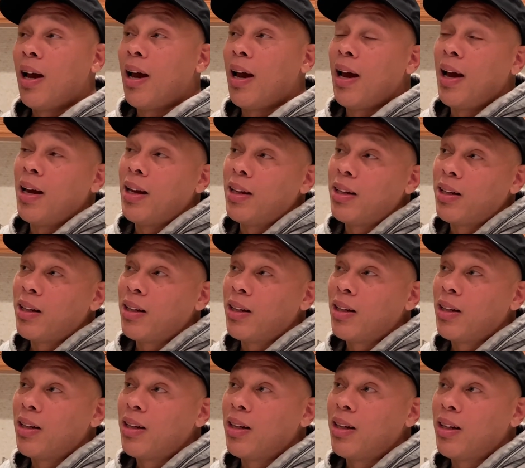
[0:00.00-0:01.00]
And
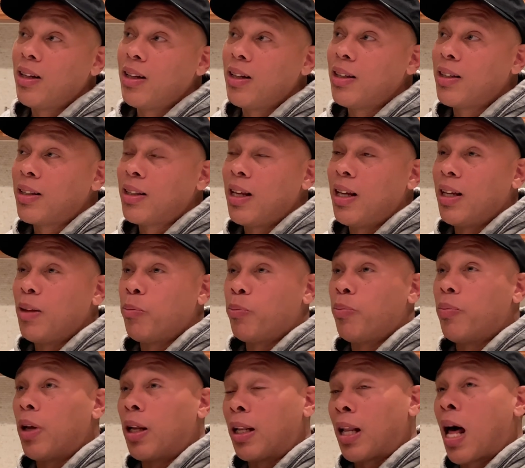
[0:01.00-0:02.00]

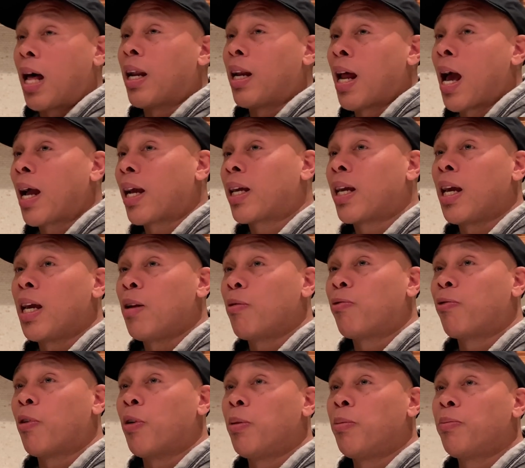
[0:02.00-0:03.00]
a lot of that came
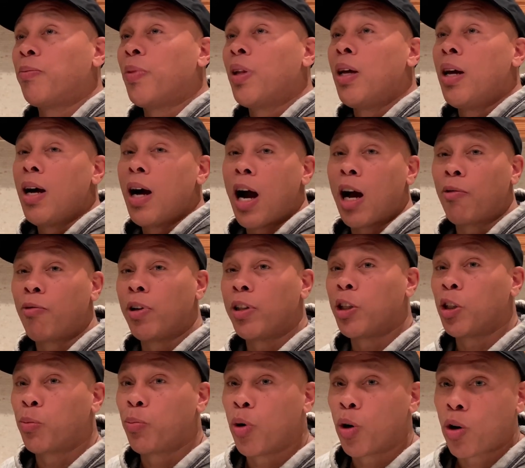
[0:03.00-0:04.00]
from, I read
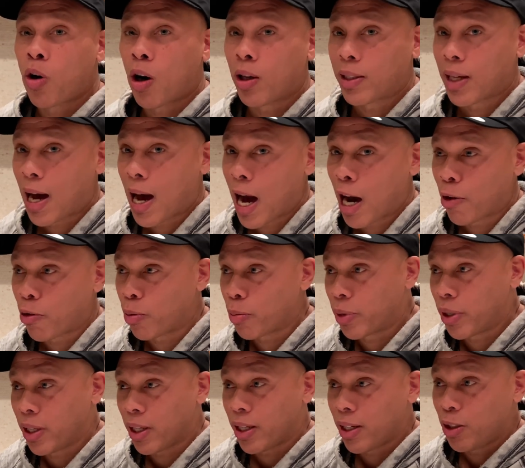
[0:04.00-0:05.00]
this book called The
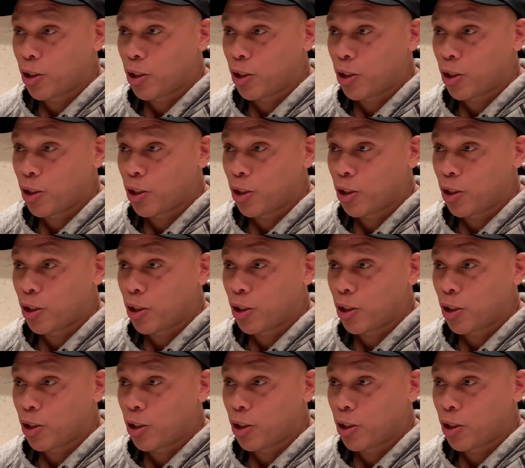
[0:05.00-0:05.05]
Hierarchy.